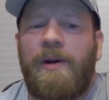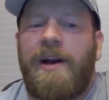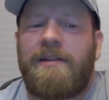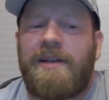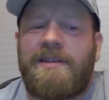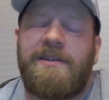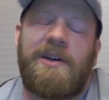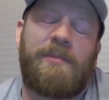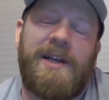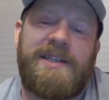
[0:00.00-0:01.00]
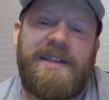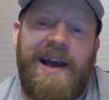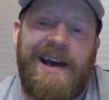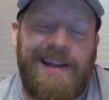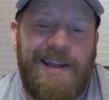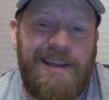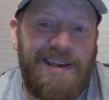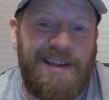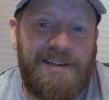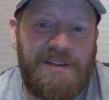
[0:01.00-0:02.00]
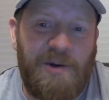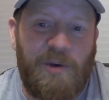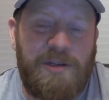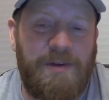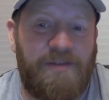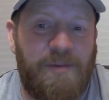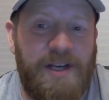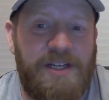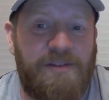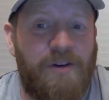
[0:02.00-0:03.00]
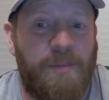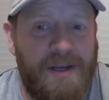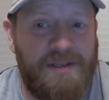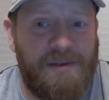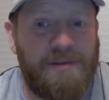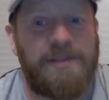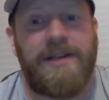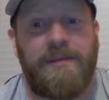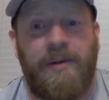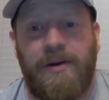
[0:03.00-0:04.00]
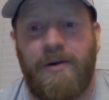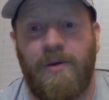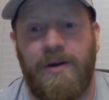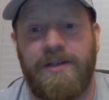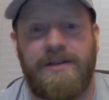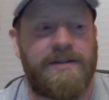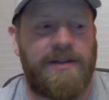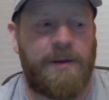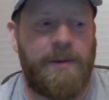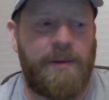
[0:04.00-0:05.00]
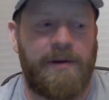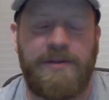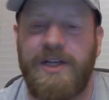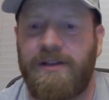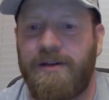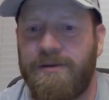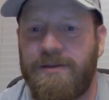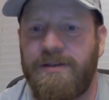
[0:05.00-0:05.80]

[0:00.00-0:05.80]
point out that's a good place to hide a hint or some information for a puzzle is in the parking coordinates because a lot of people don't check those.